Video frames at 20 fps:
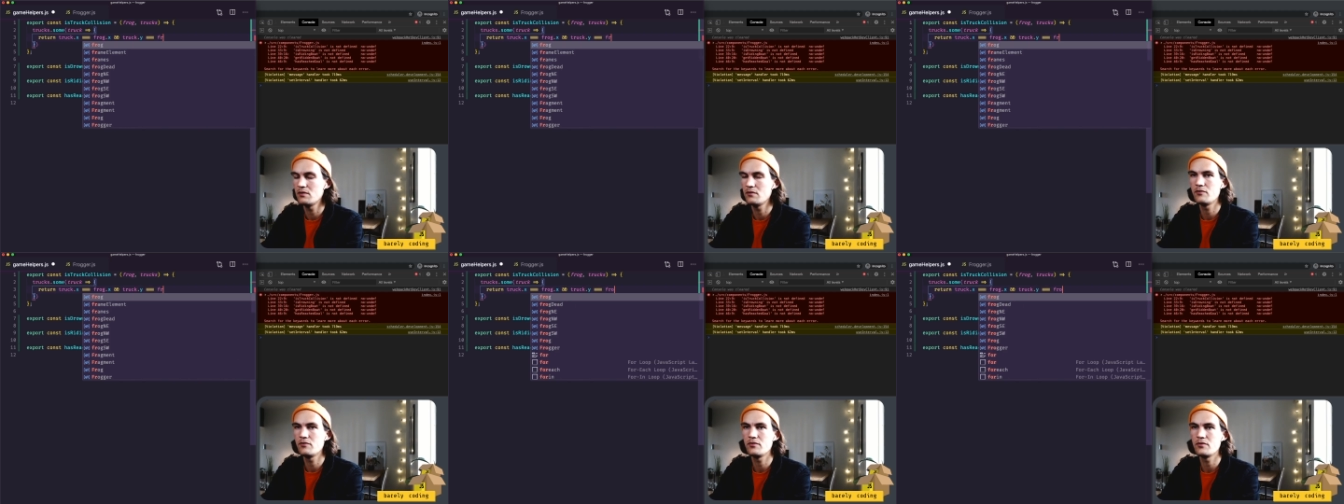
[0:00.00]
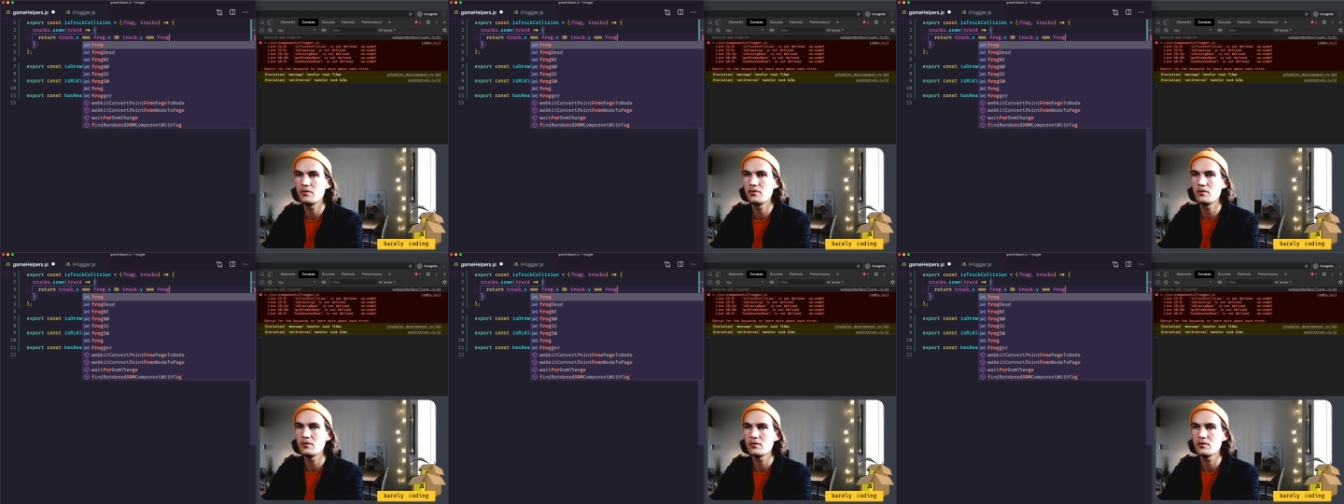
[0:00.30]

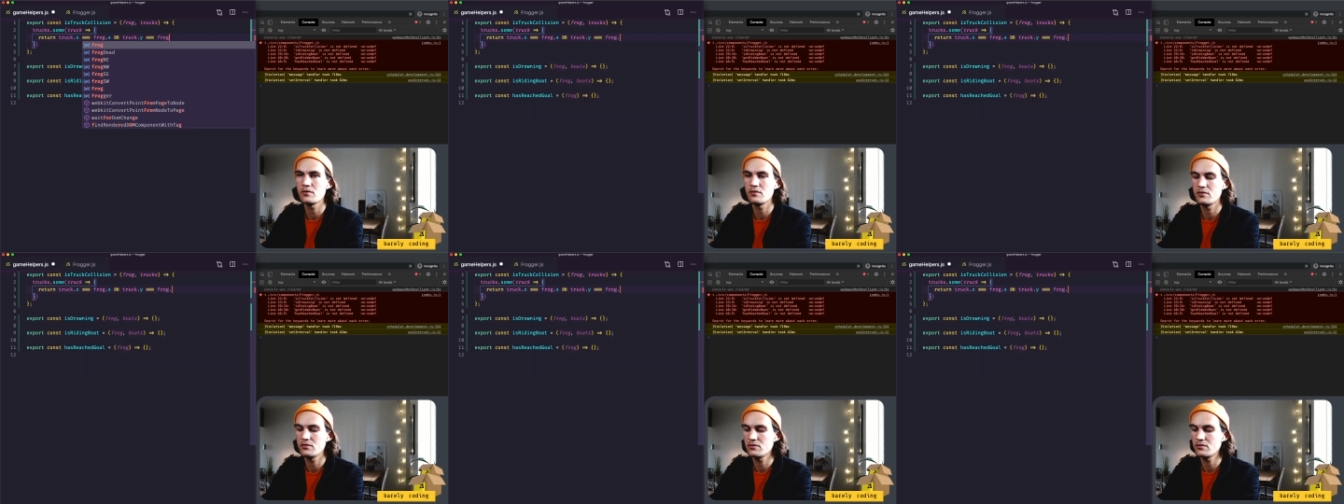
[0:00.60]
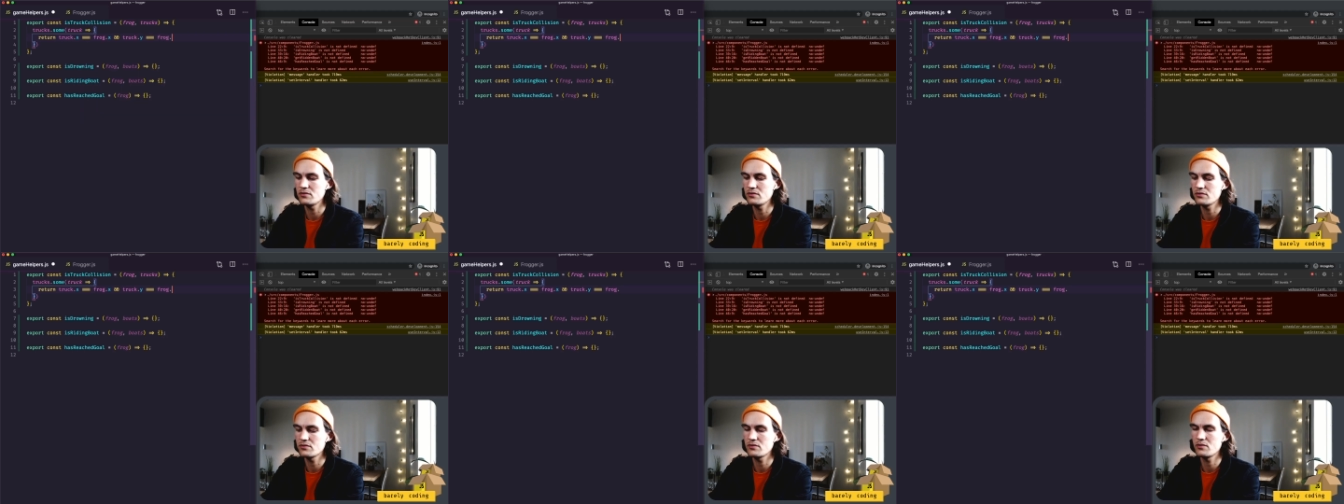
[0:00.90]

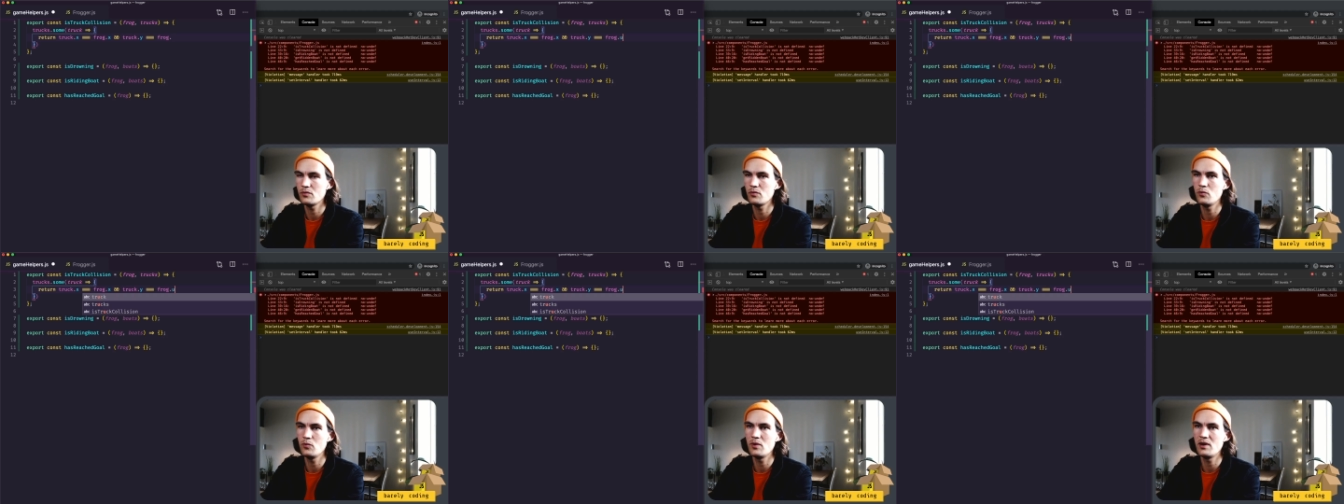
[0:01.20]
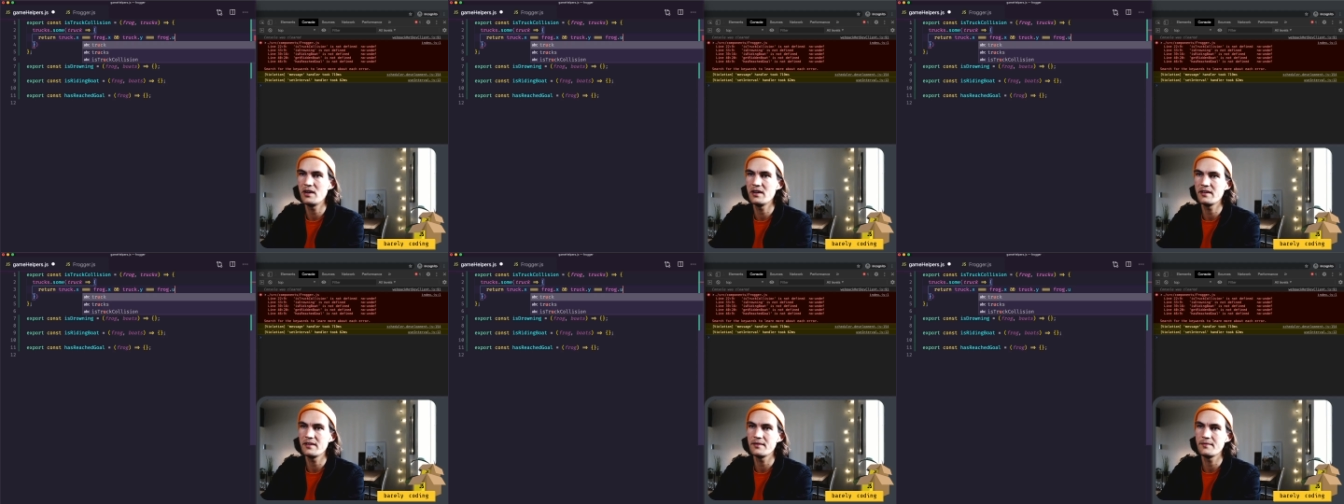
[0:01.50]

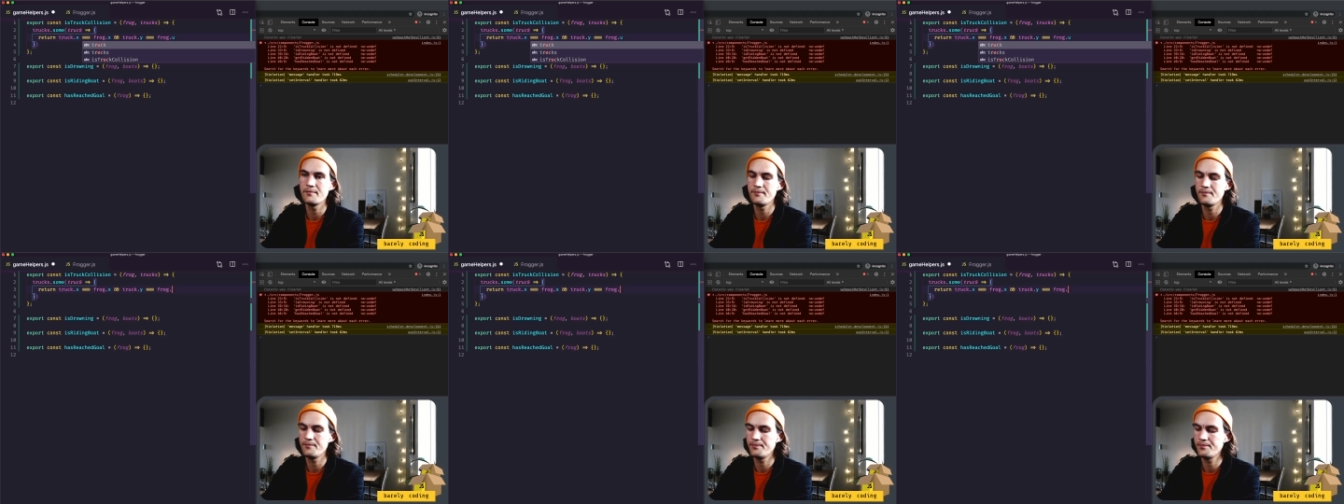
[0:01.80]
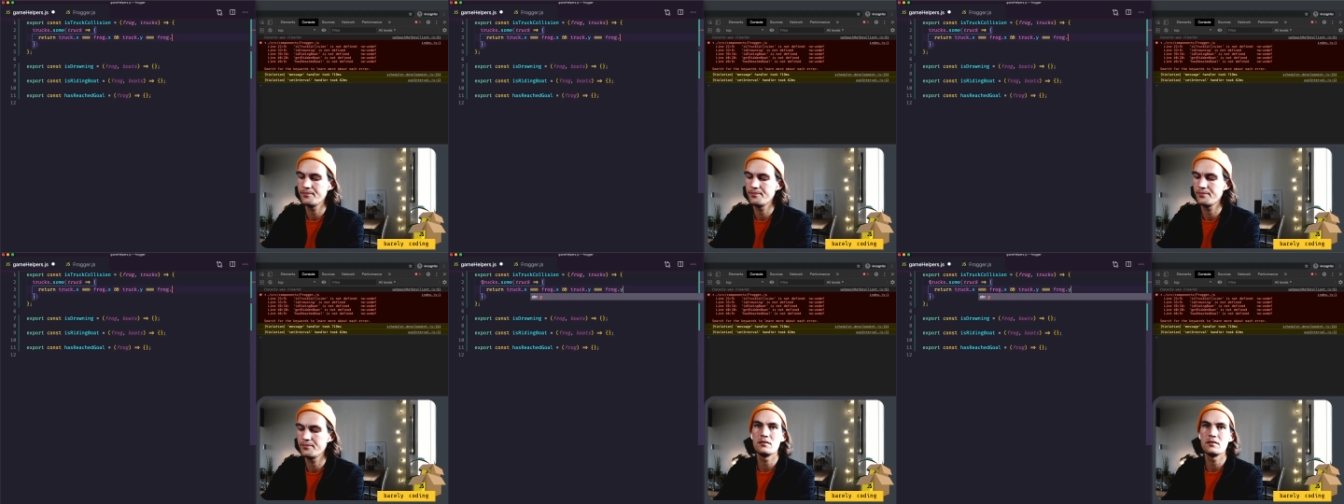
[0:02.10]
frog.y,
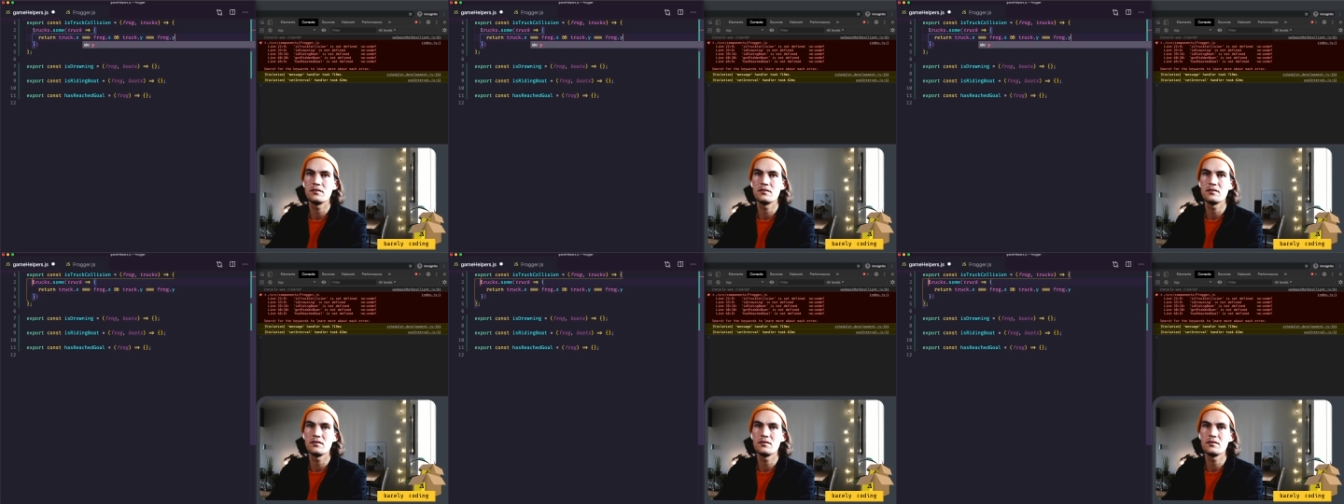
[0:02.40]
and